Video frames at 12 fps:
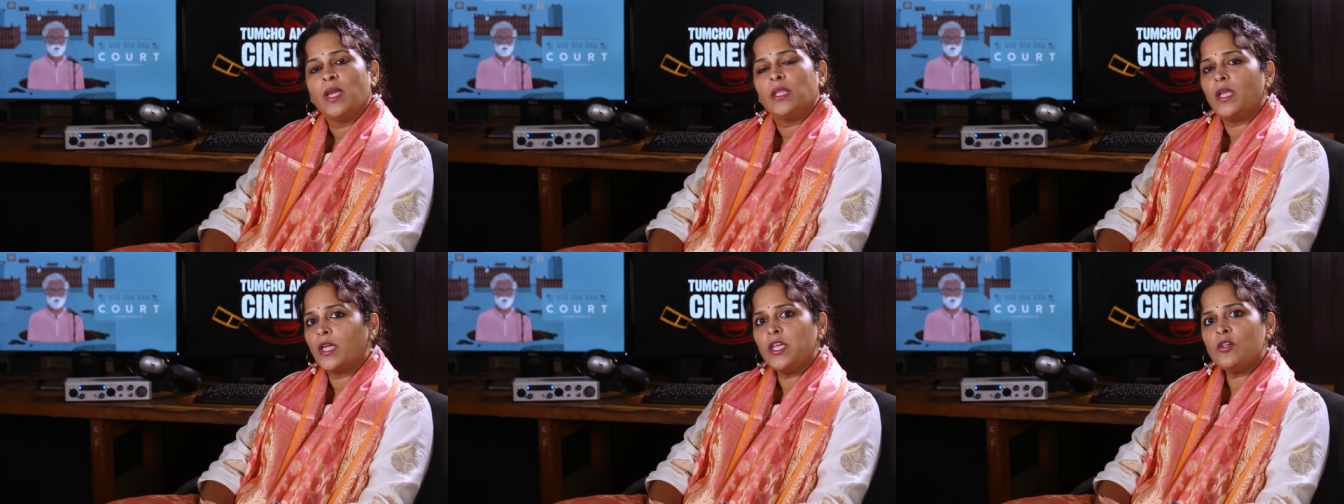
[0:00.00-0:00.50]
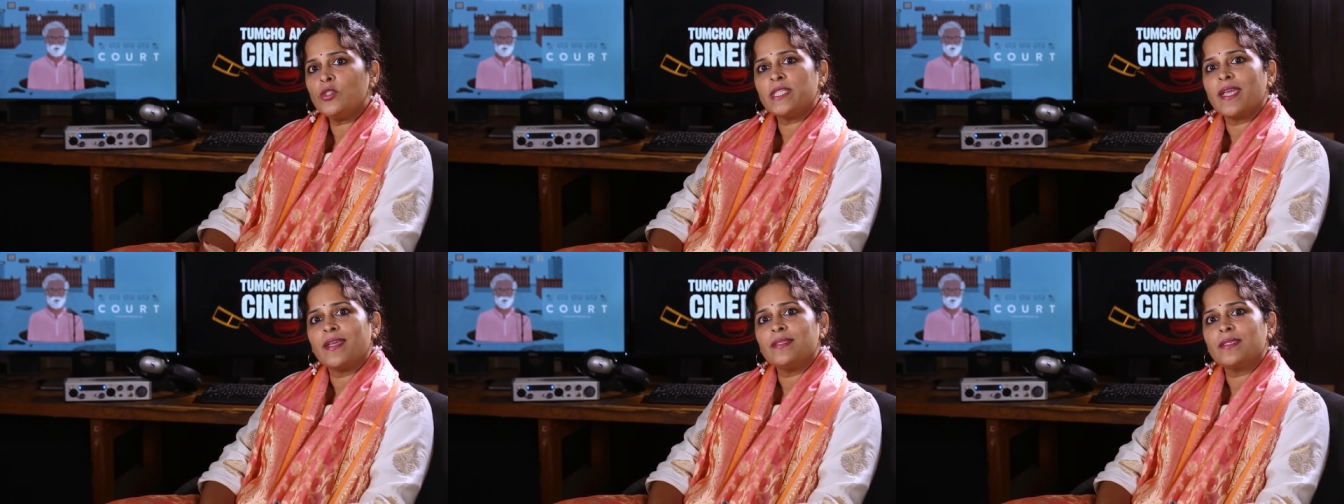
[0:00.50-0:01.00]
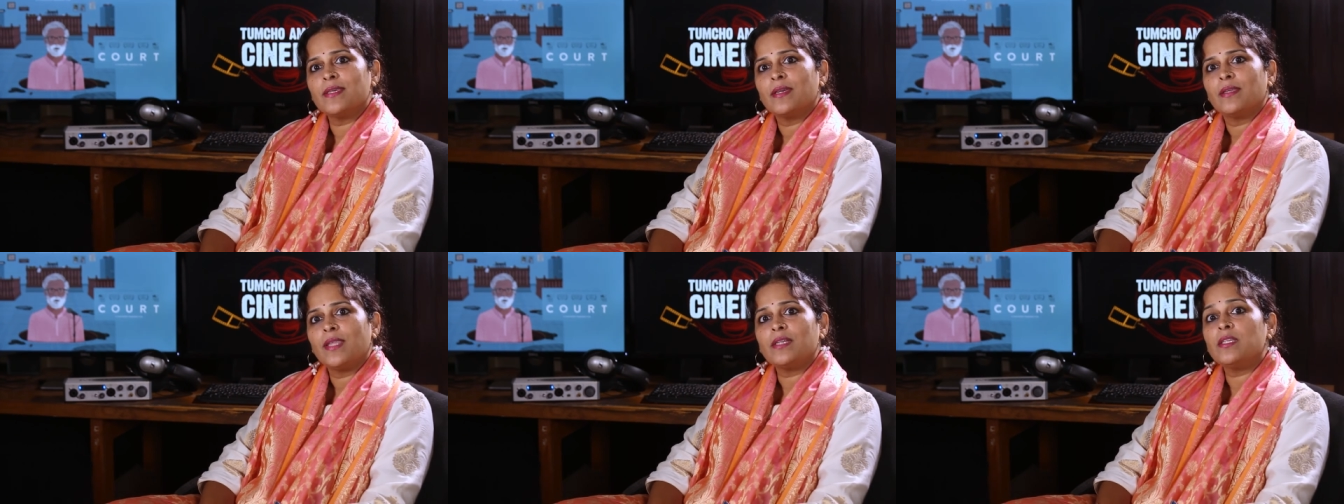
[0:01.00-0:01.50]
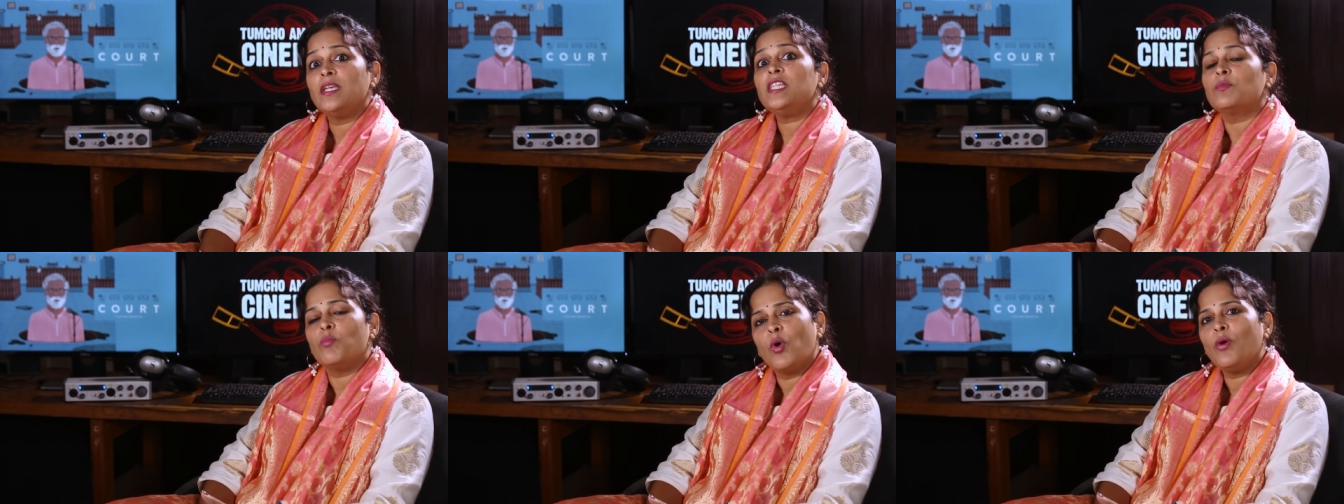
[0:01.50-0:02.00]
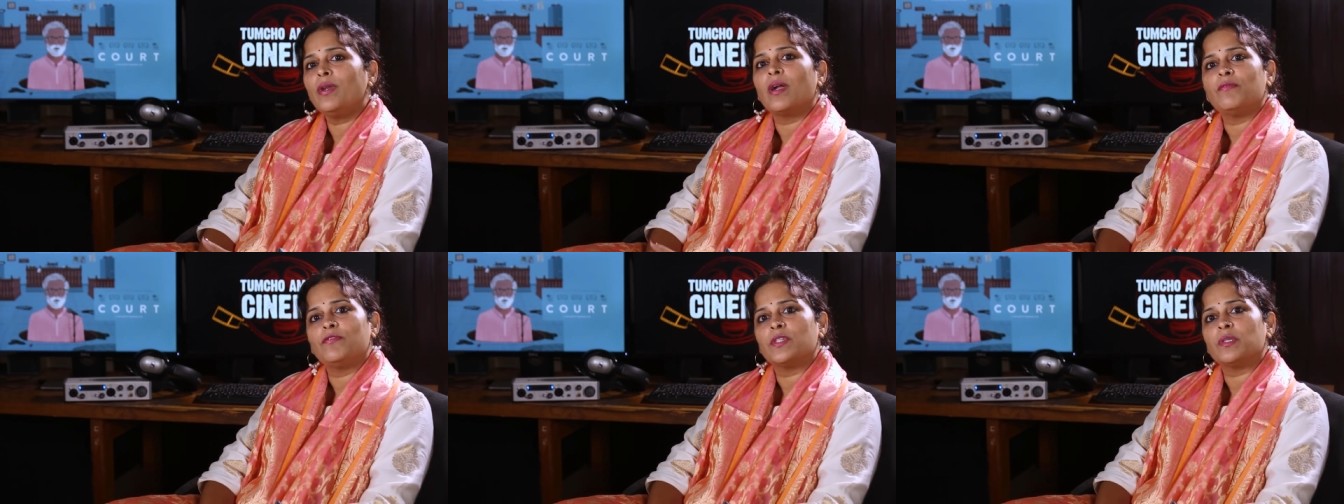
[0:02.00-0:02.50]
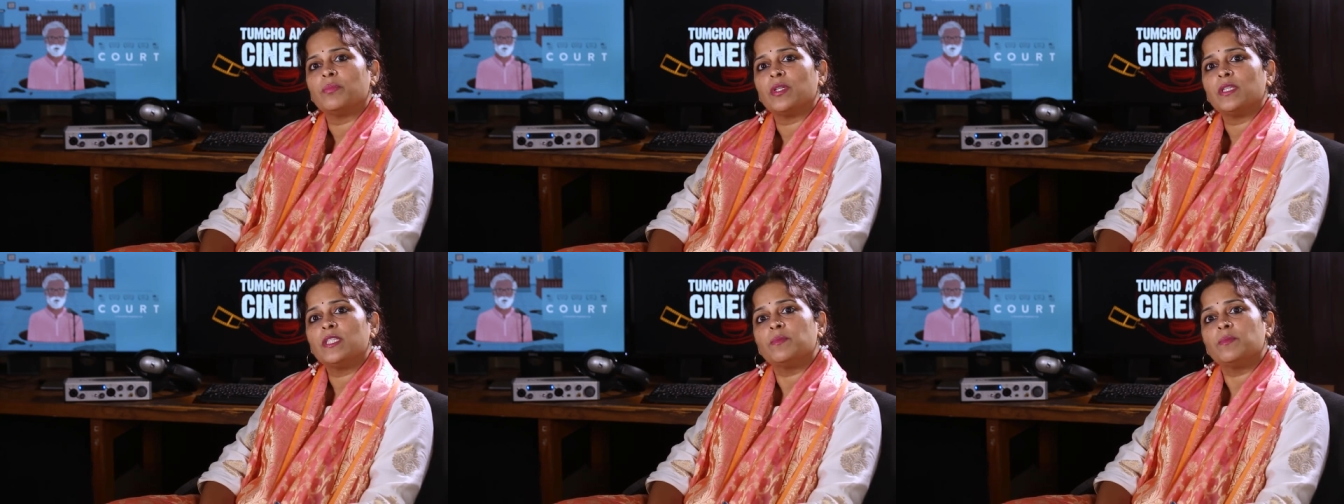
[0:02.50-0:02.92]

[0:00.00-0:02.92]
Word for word: The accused says that he is more comfortable